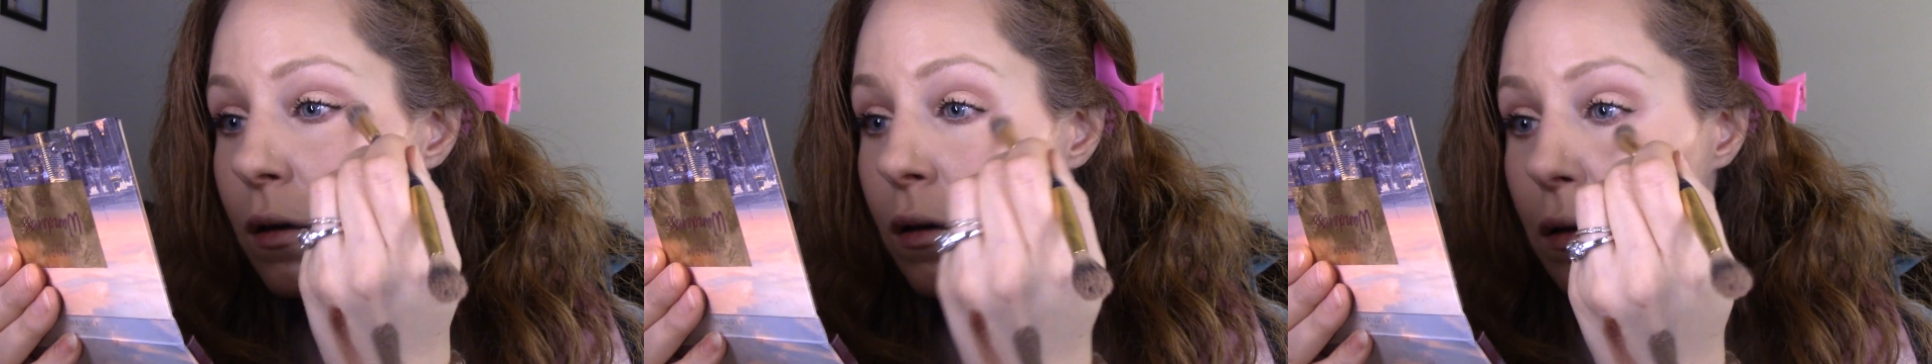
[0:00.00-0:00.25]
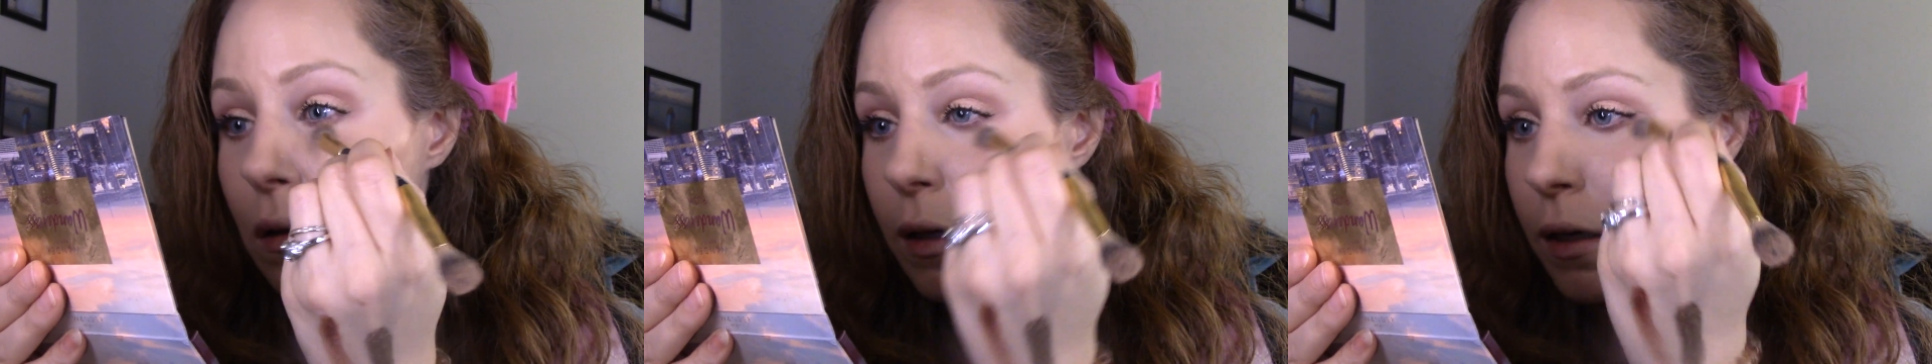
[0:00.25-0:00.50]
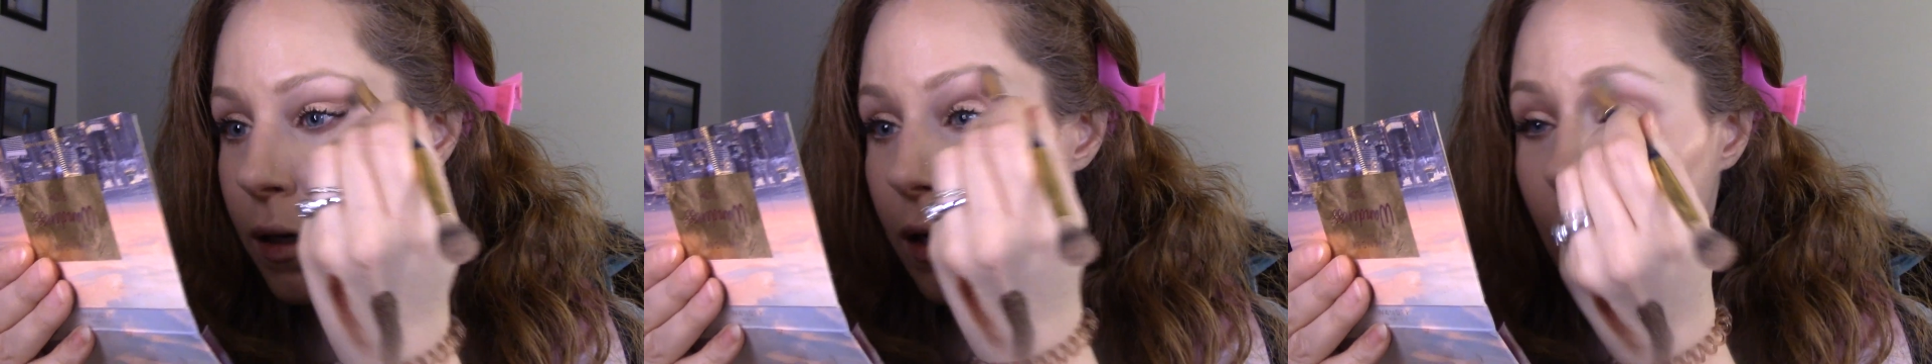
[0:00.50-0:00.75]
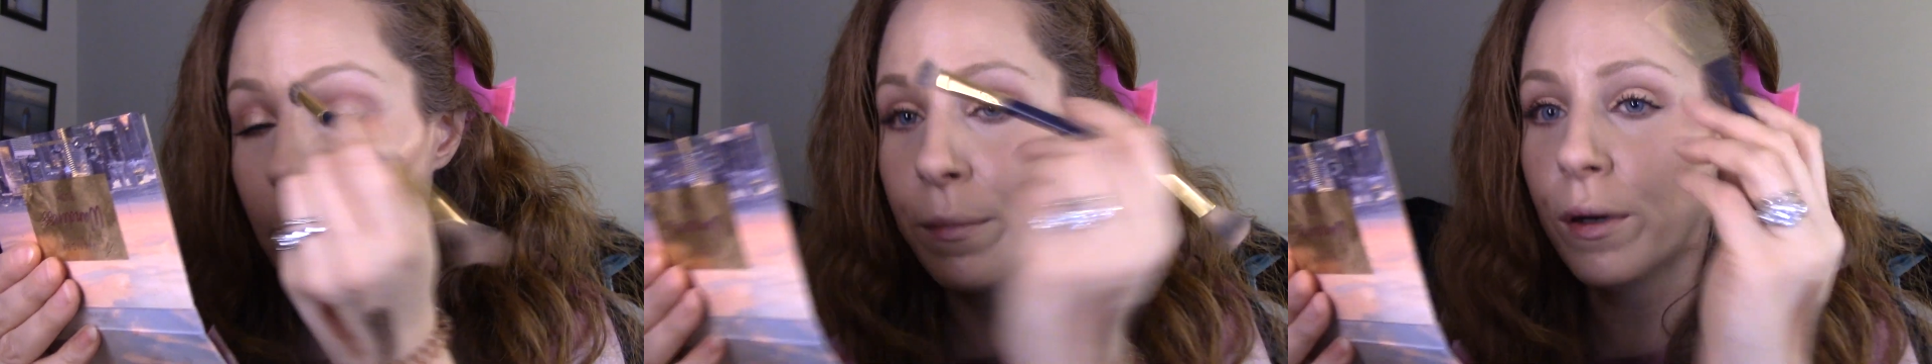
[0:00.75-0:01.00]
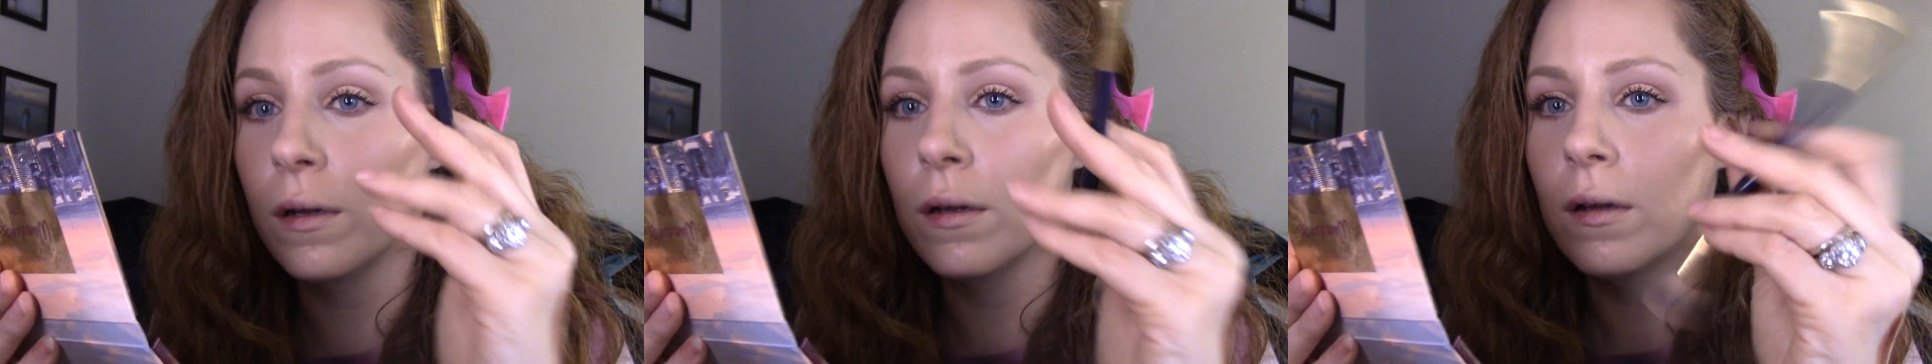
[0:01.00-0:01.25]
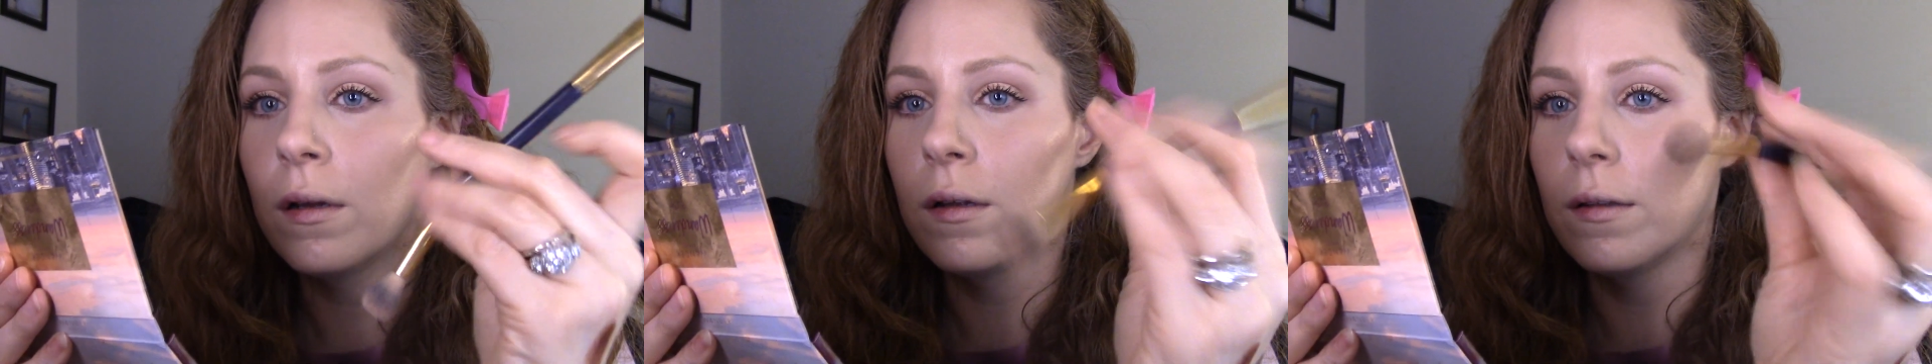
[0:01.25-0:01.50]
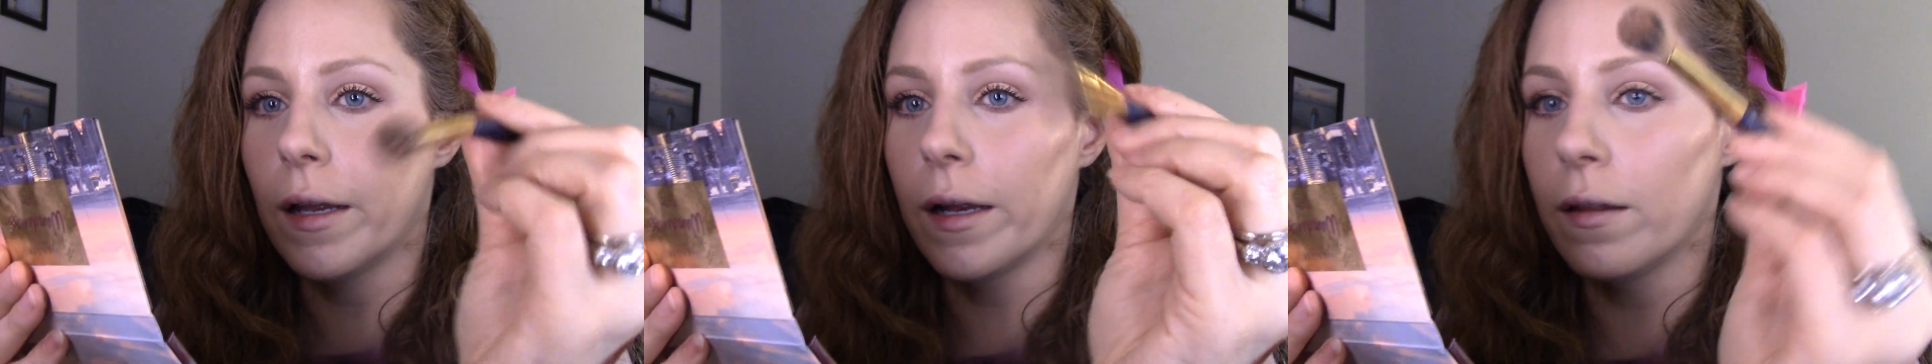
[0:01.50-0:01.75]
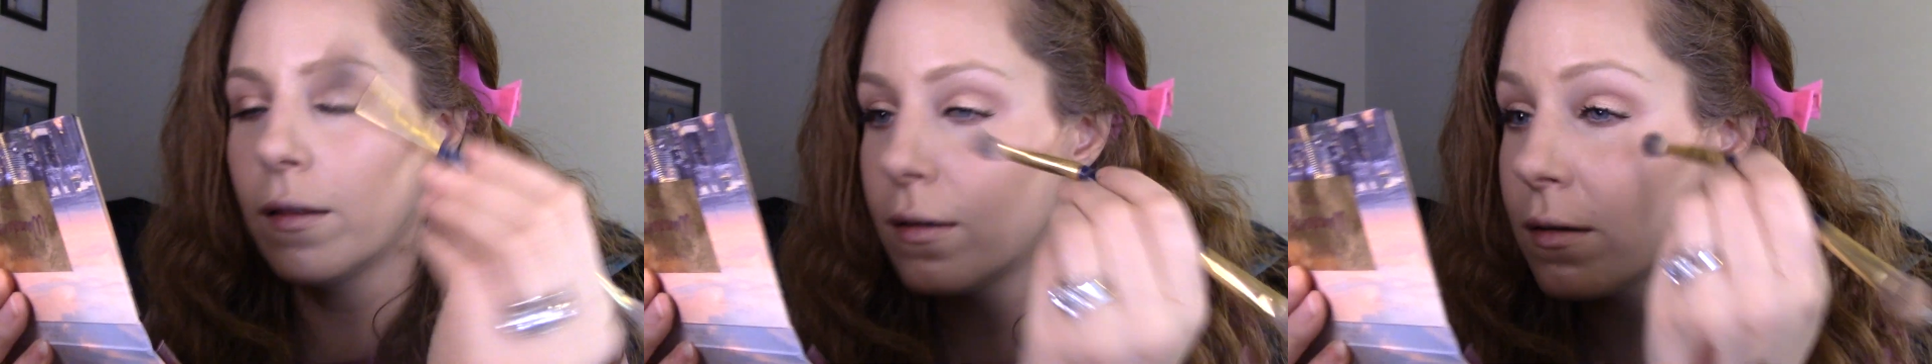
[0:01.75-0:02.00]
cleaning it up.
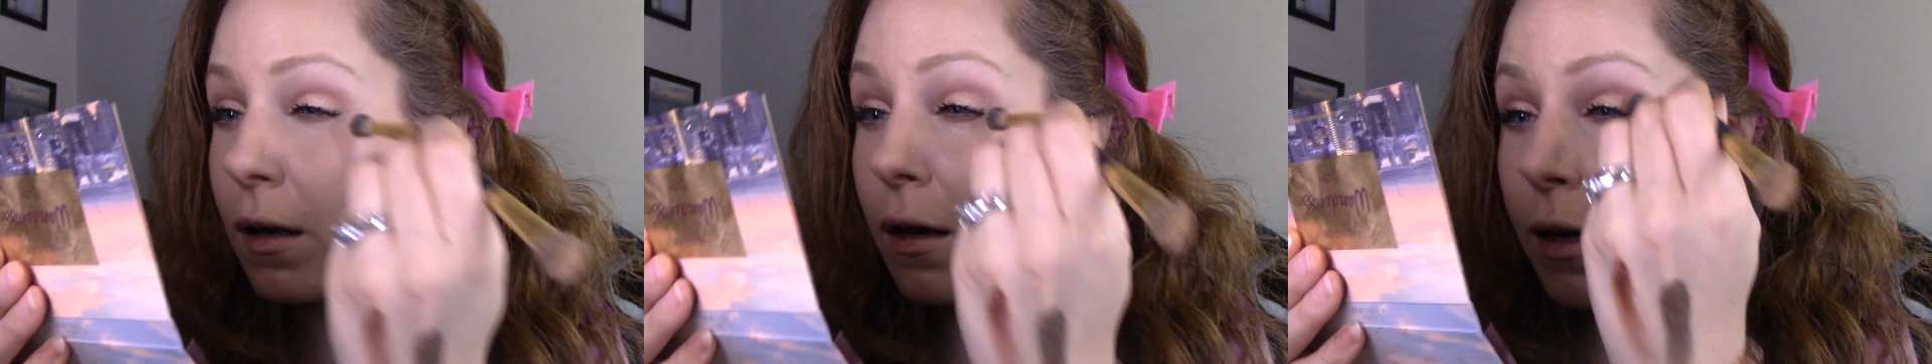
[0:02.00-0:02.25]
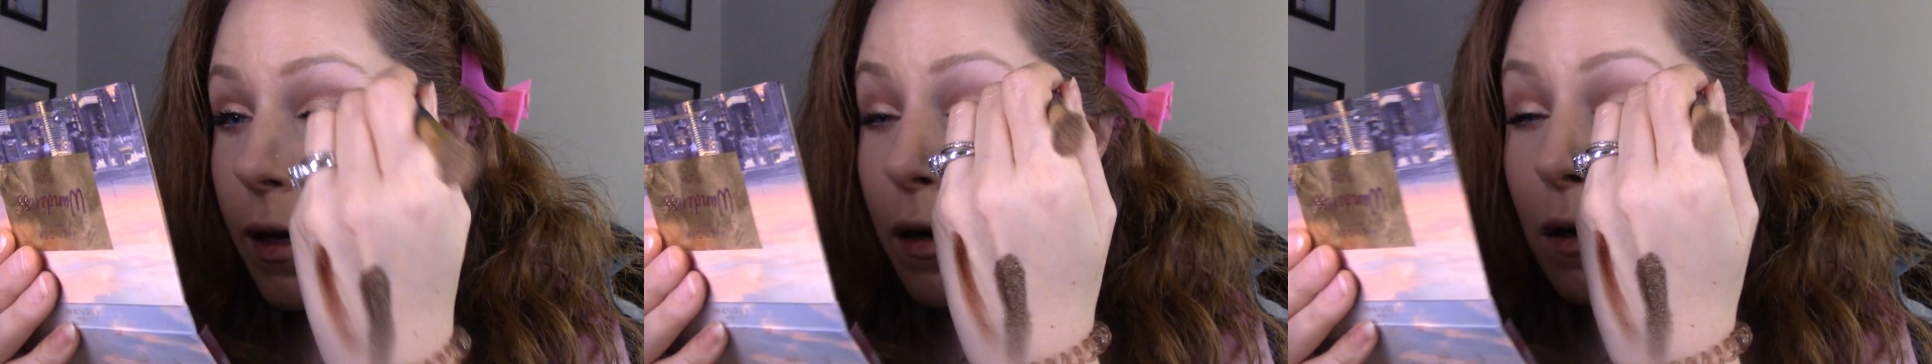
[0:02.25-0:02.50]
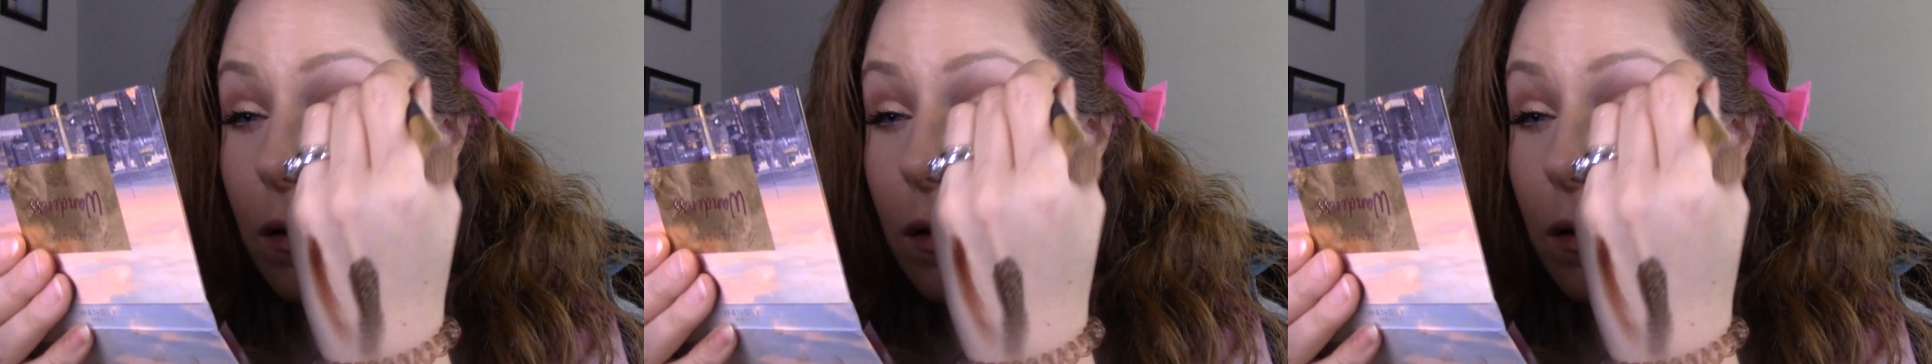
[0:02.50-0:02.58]
Taking this side.